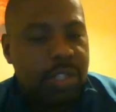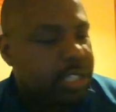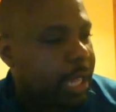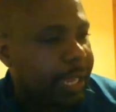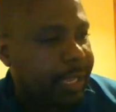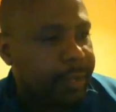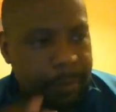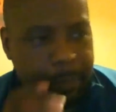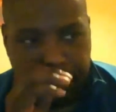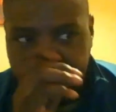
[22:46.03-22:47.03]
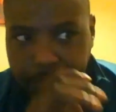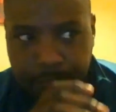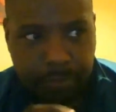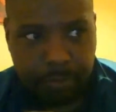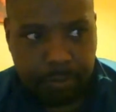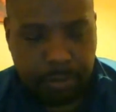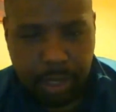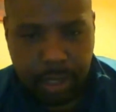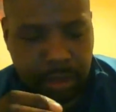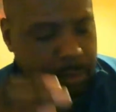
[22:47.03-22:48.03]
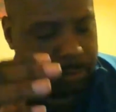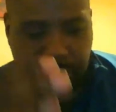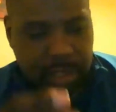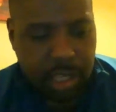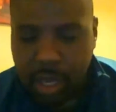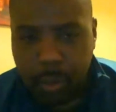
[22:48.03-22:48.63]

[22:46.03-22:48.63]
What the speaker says: Like, it